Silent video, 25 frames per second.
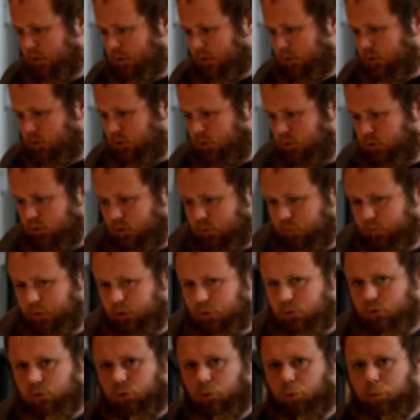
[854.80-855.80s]
do
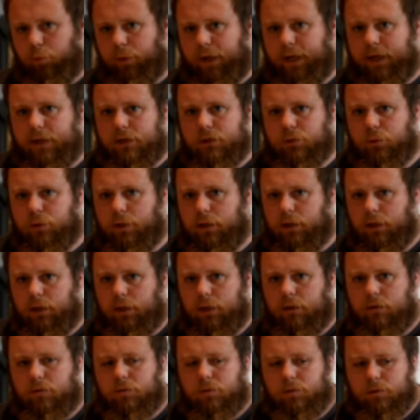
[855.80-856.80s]
something called back
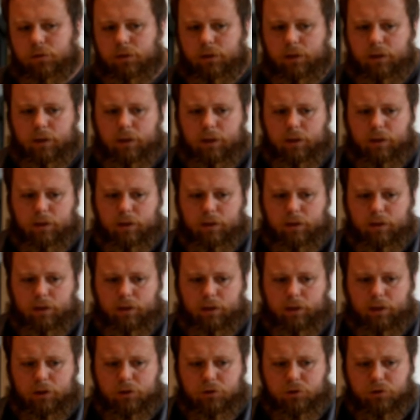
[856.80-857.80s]
sweetening,
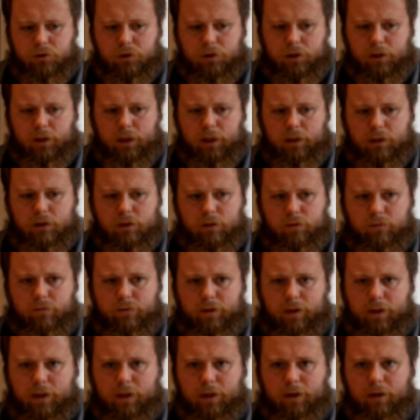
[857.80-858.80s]
and that's just a case of
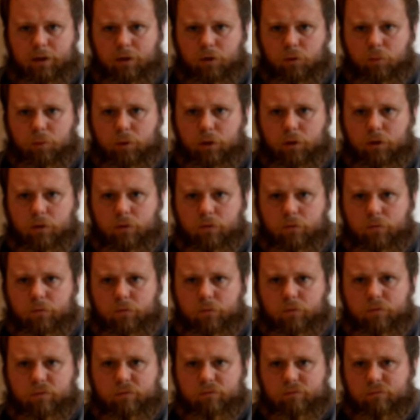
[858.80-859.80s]
adding a little bit of
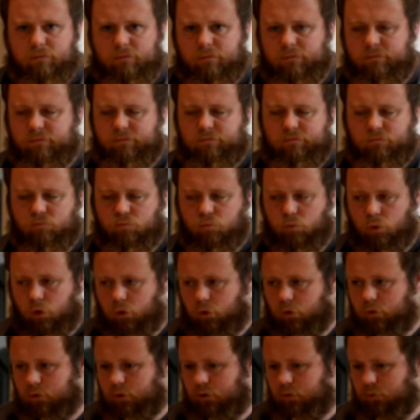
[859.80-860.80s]

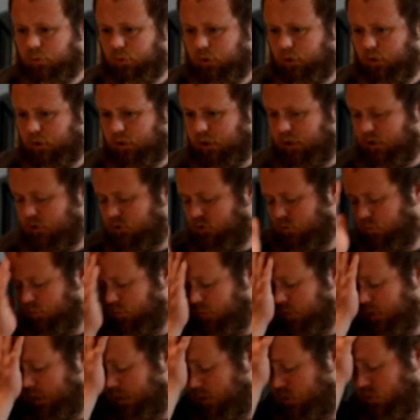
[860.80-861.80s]
water. It'll be an
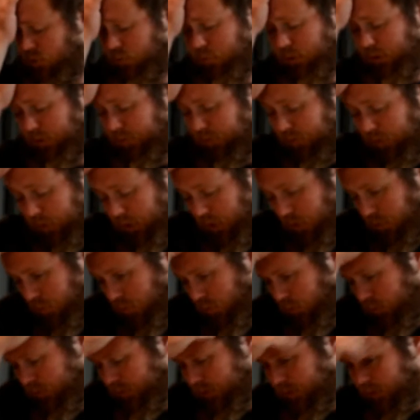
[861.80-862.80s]
extra bit of honey
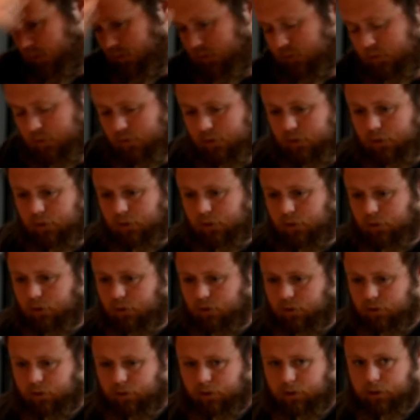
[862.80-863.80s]
water.
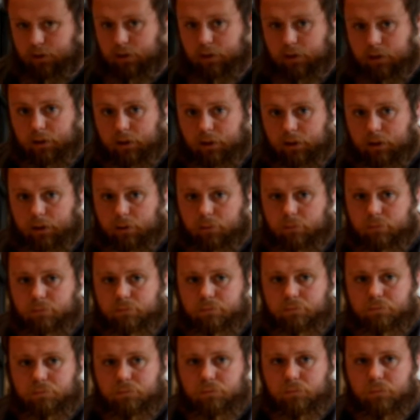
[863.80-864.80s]
Yeah,
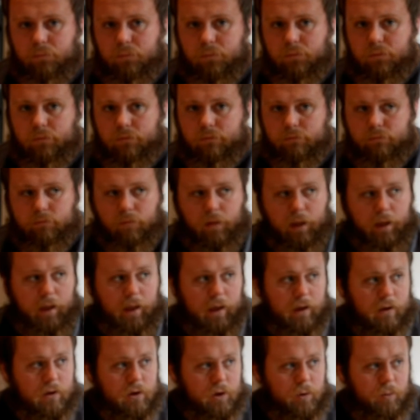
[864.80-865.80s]

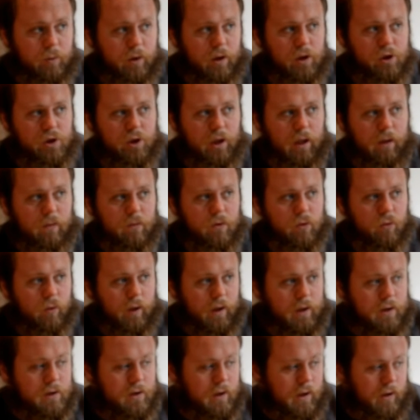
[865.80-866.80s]
because it'd be a shame to
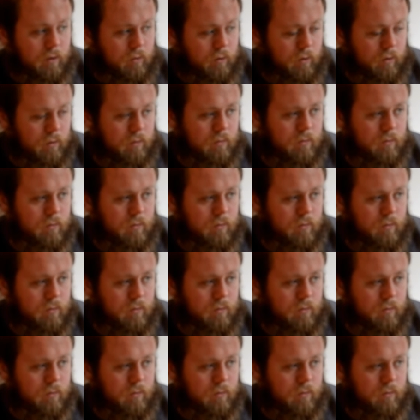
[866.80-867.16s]
waste that one.